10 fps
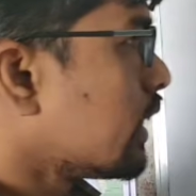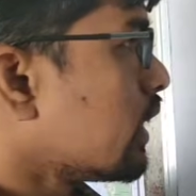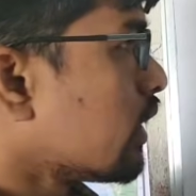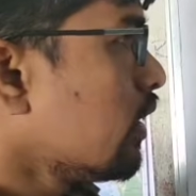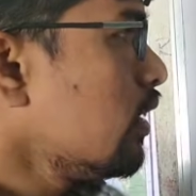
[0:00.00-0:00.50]
Sea.
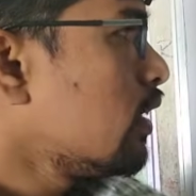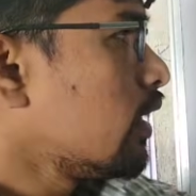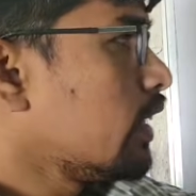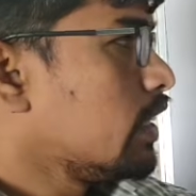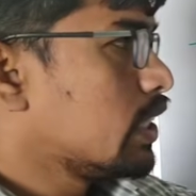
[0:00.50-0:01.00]

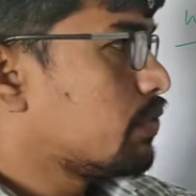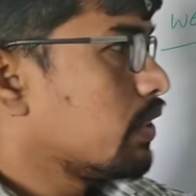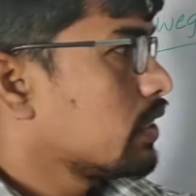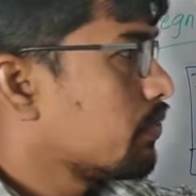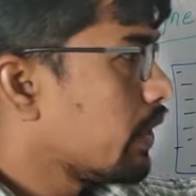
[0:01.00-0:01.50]
In this
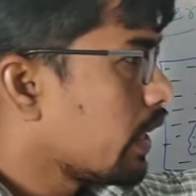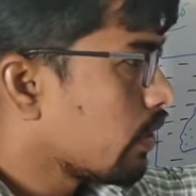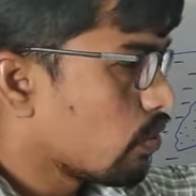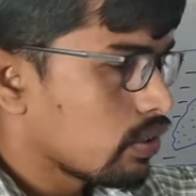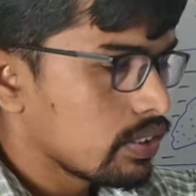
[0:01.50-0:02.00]
phase we can
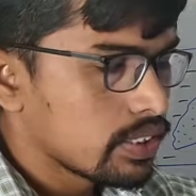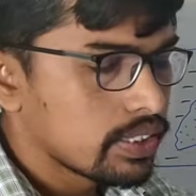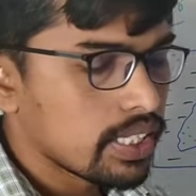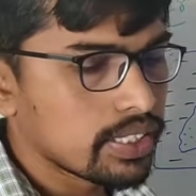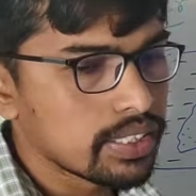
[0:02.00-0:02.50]
call this is
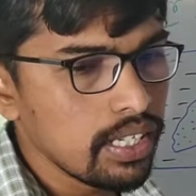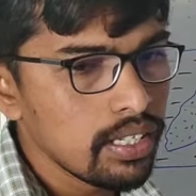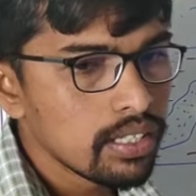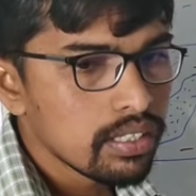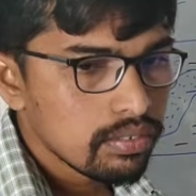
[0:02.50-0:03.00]
as the
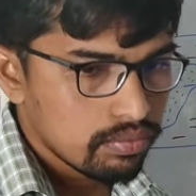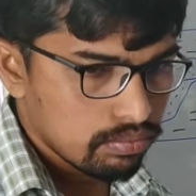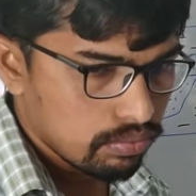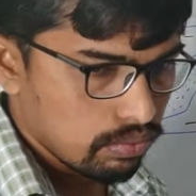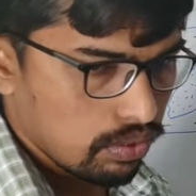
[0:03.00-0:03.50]

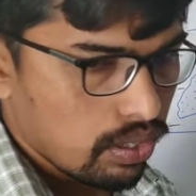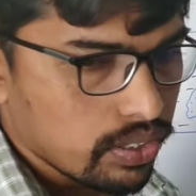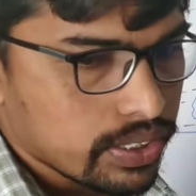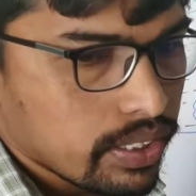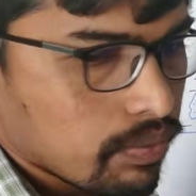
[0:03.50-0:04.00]

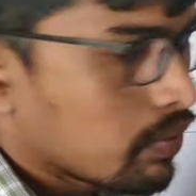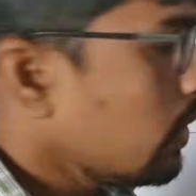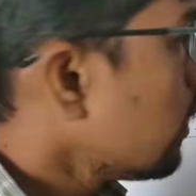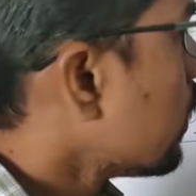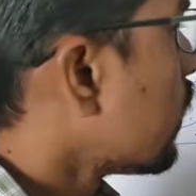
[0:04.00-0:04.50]
origin of the
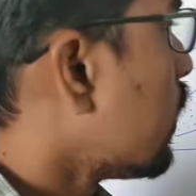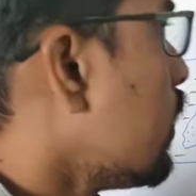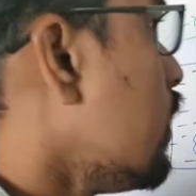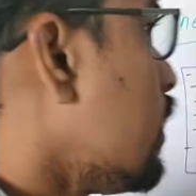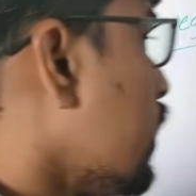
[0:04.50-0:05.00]

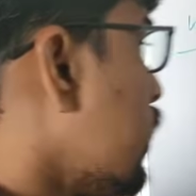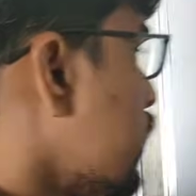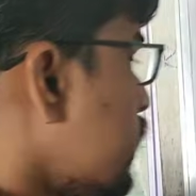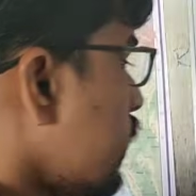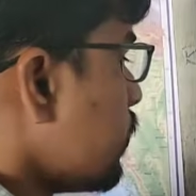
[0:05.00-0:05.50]

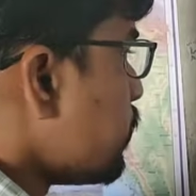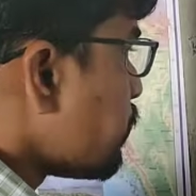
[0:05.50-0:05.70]
Tethys Sea.